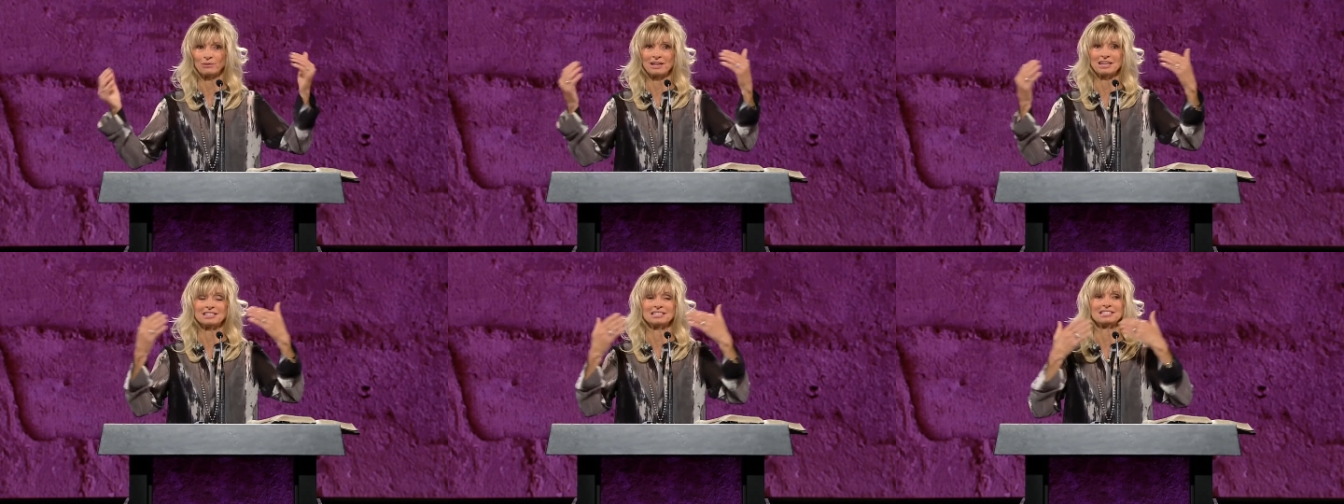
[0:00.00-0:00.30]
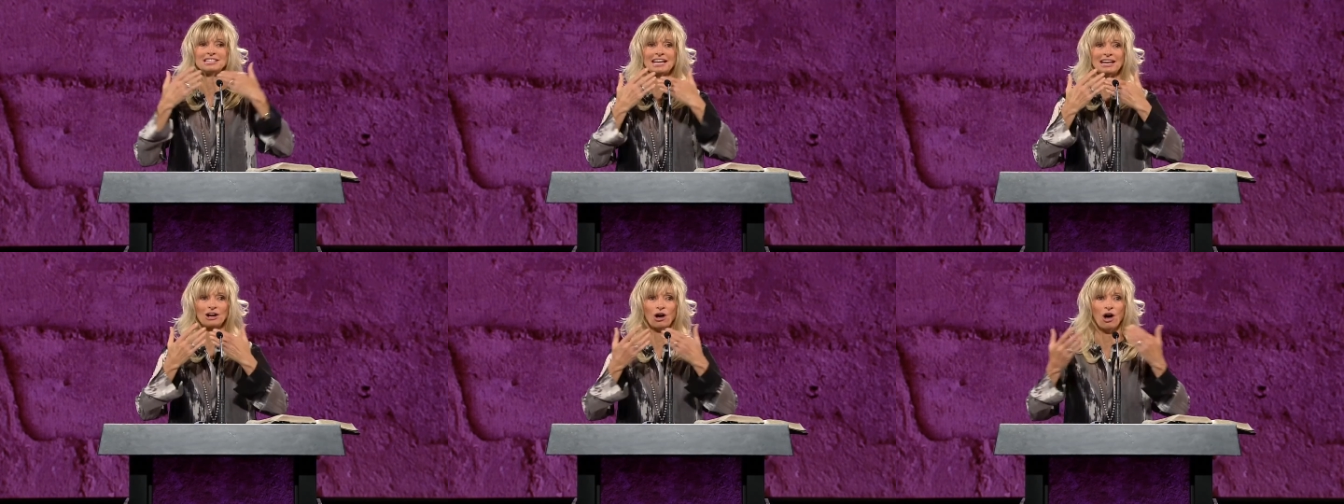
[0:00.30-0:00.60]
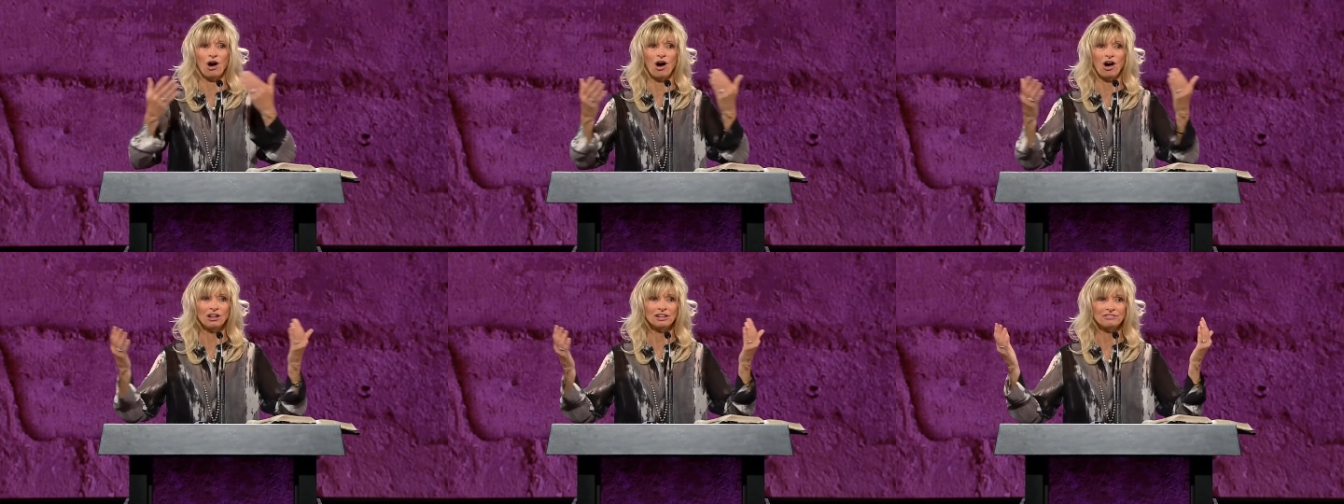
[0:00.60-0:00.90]
We had to take
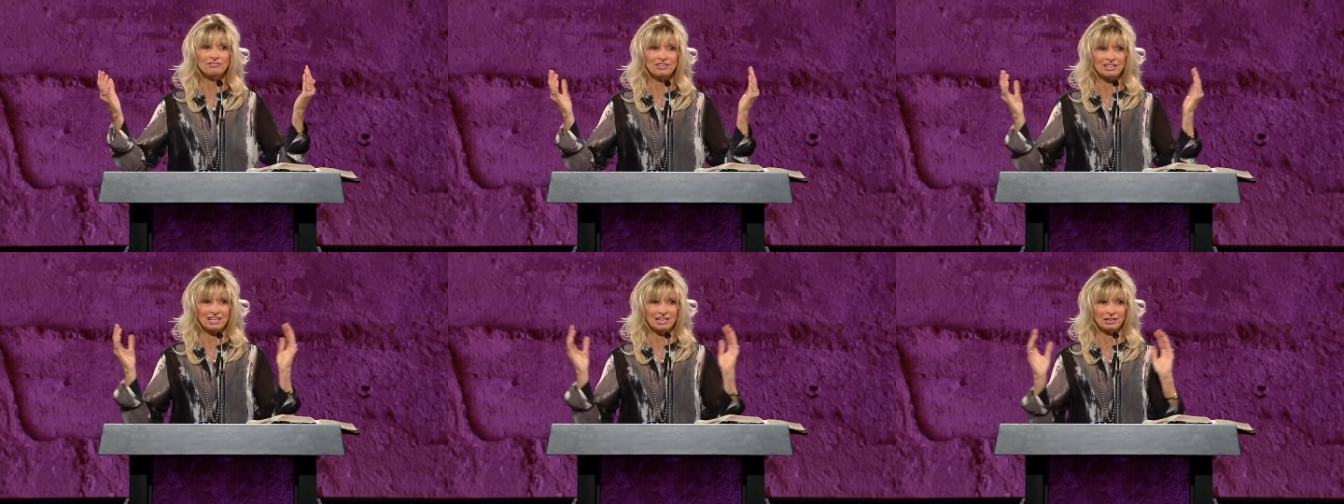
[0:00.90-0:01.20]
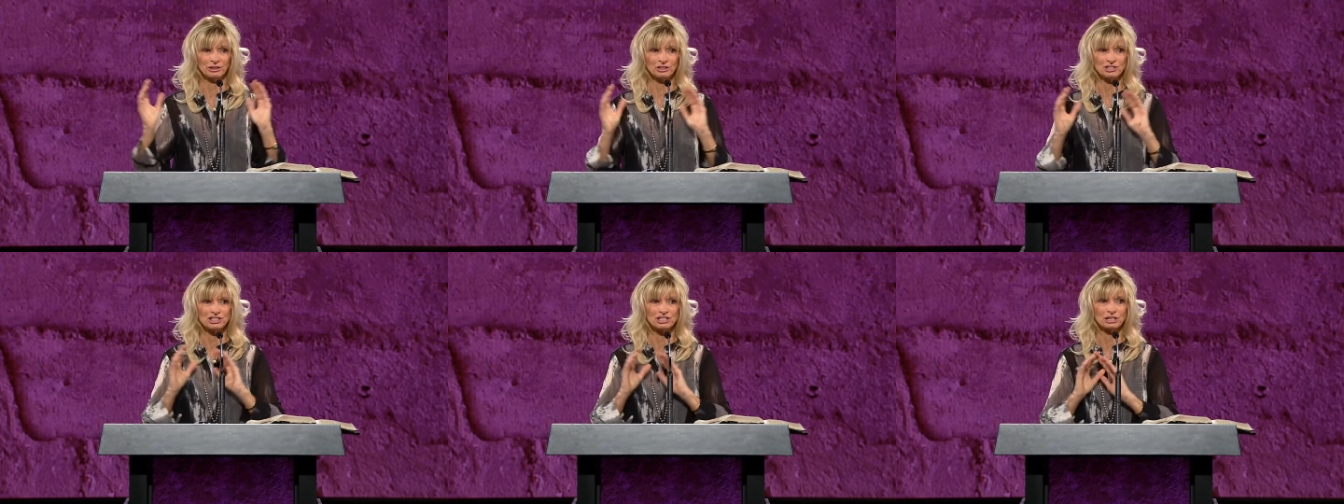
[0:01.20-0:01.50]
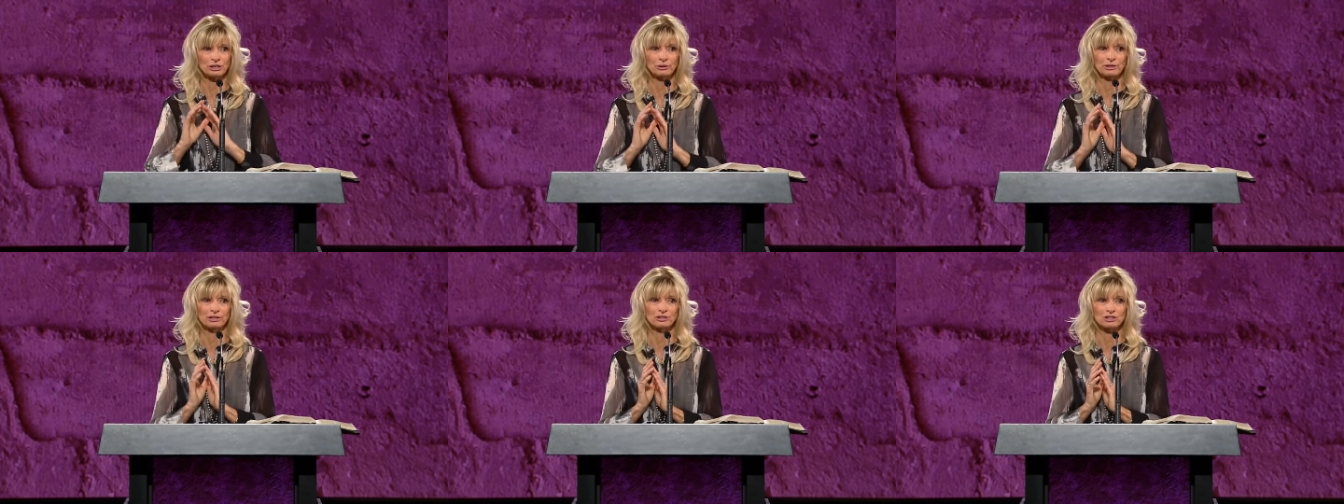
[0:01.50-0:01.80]
all of the
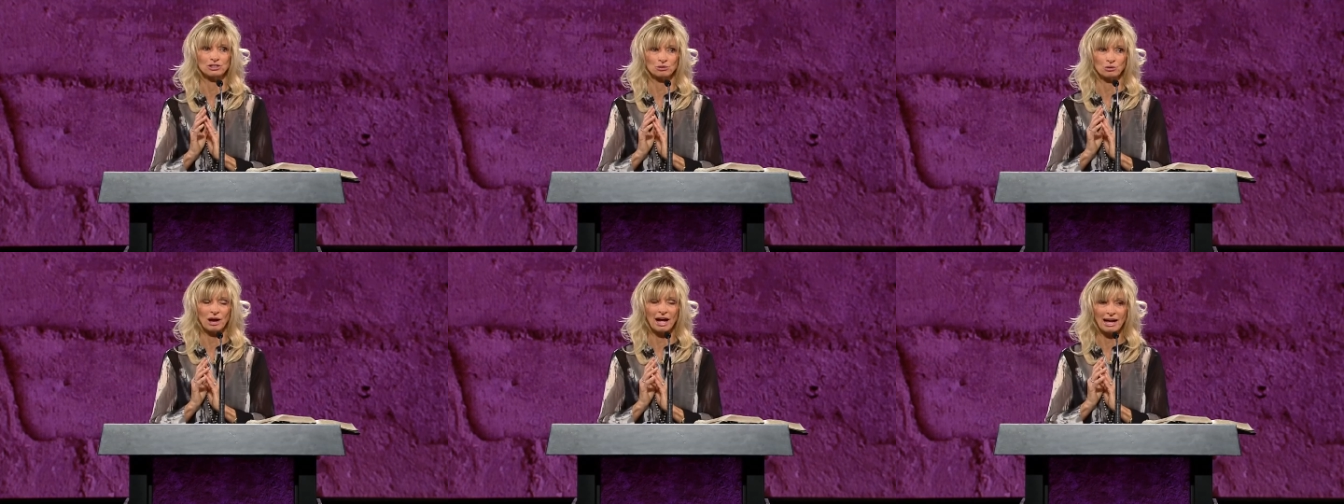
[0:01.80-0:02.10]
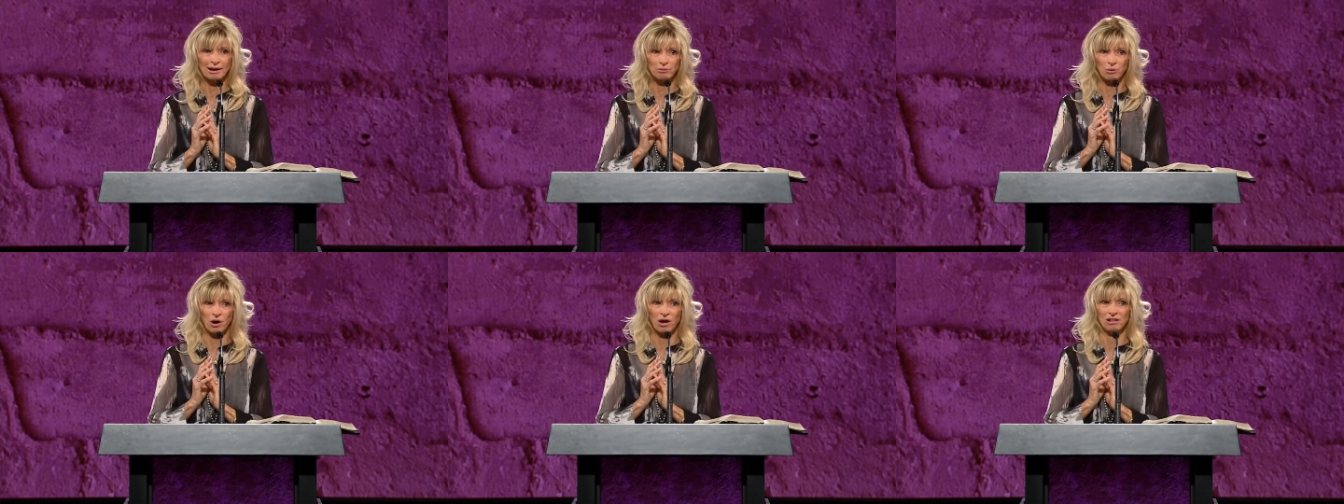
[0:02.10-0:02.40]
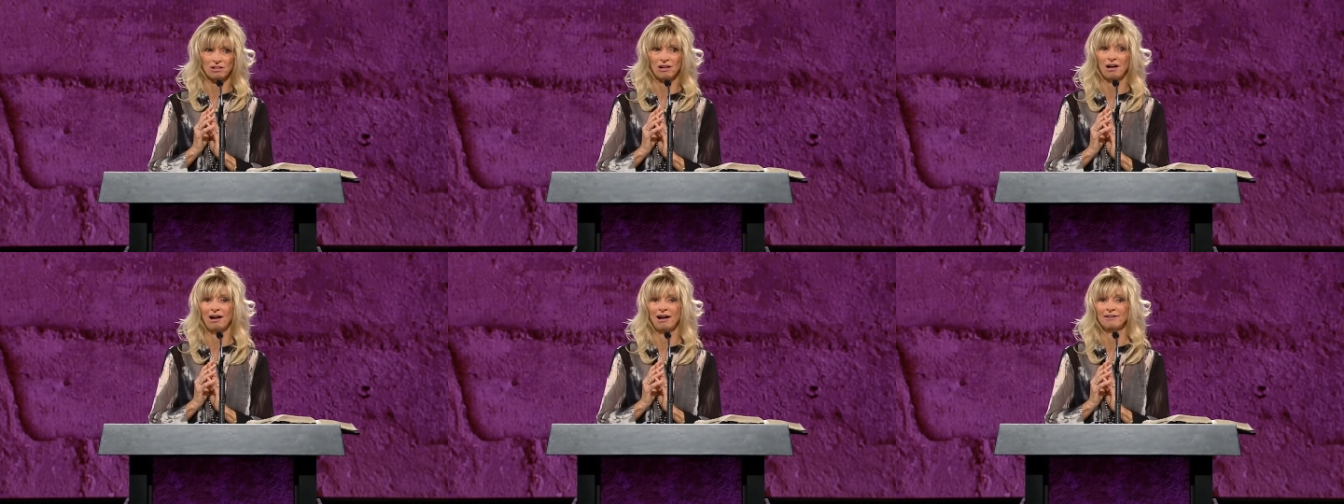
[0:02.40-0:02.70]
interior
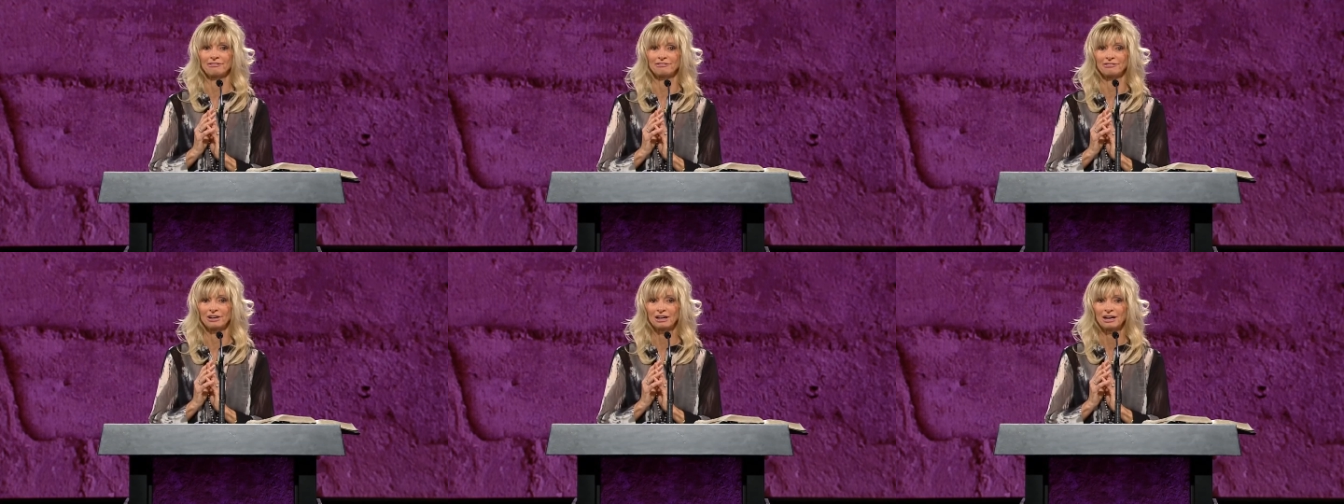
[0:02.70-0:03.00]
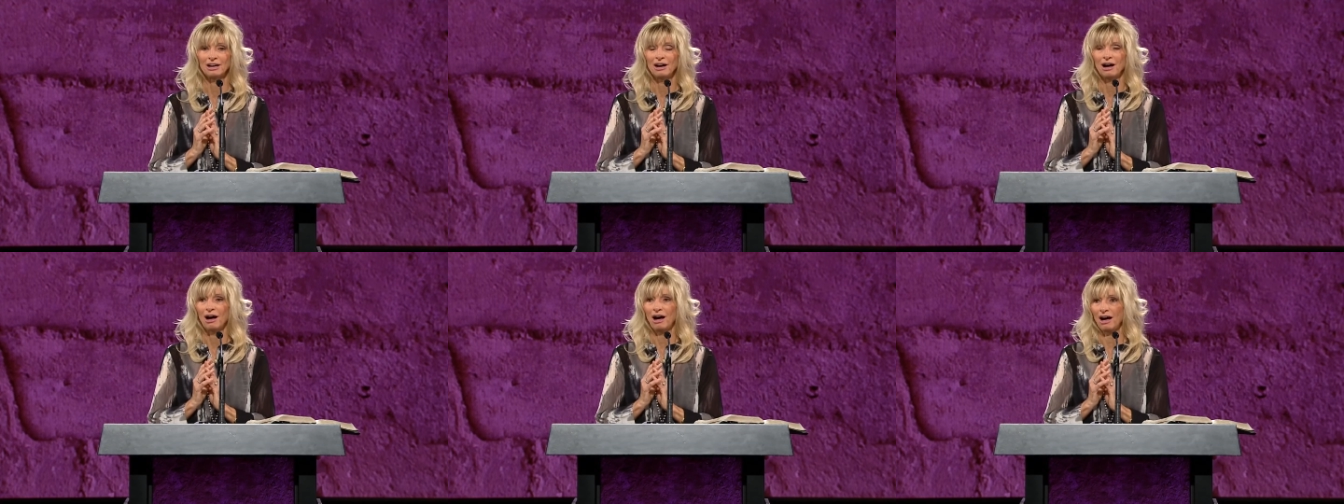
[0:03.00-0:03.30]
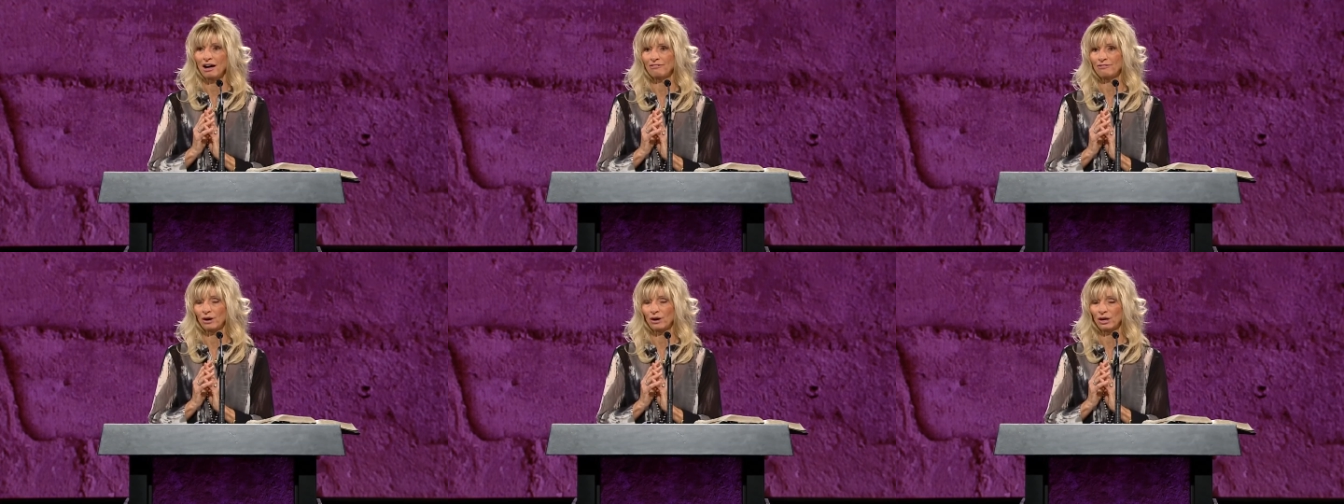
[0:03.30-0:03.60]
drywall off
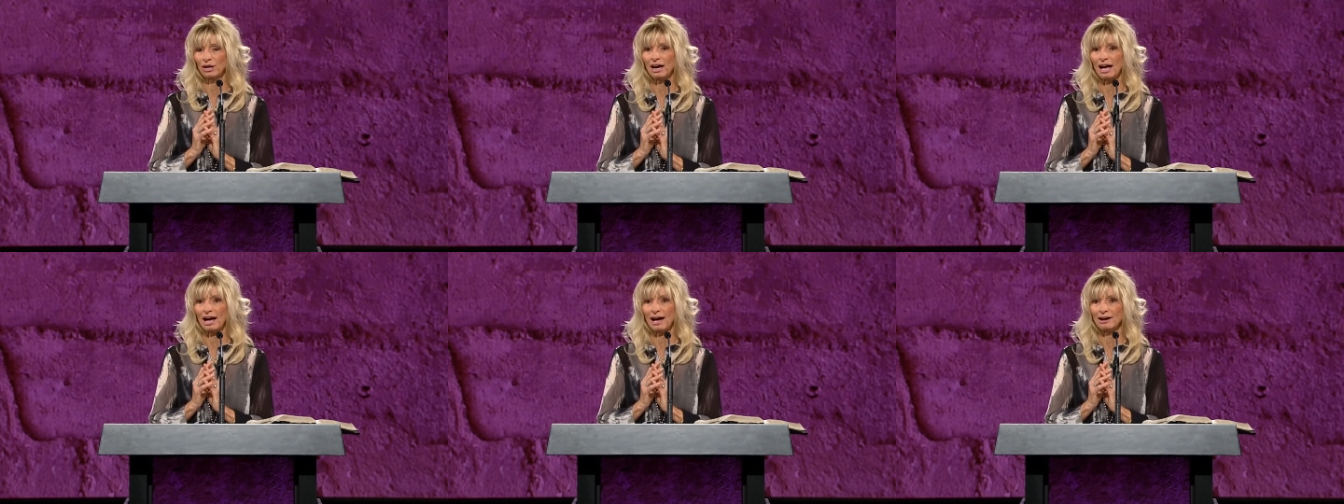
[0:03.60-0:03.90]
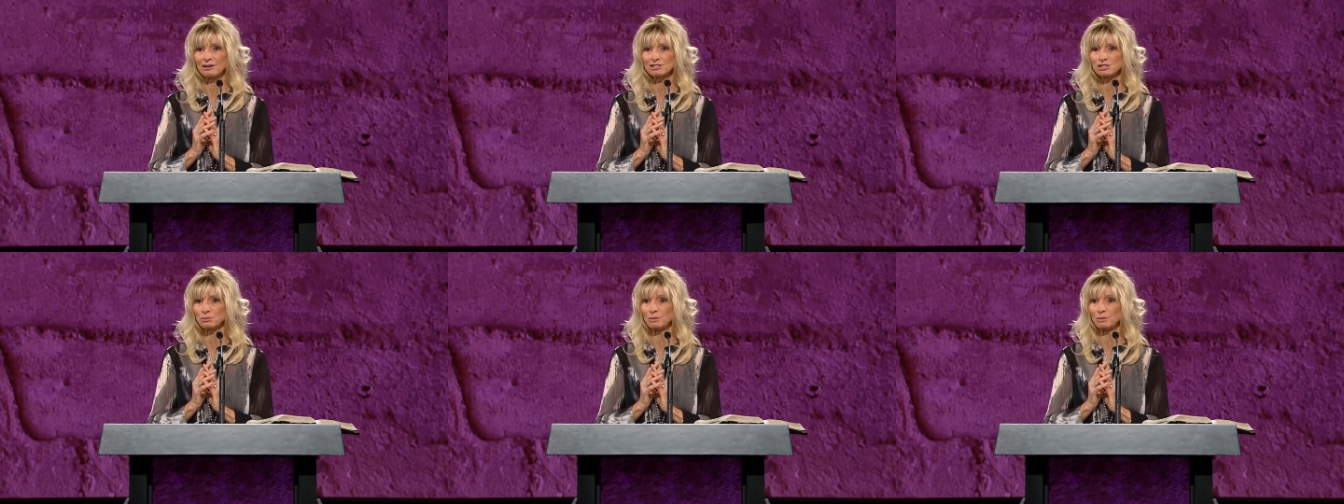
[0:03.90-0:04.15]
of our house.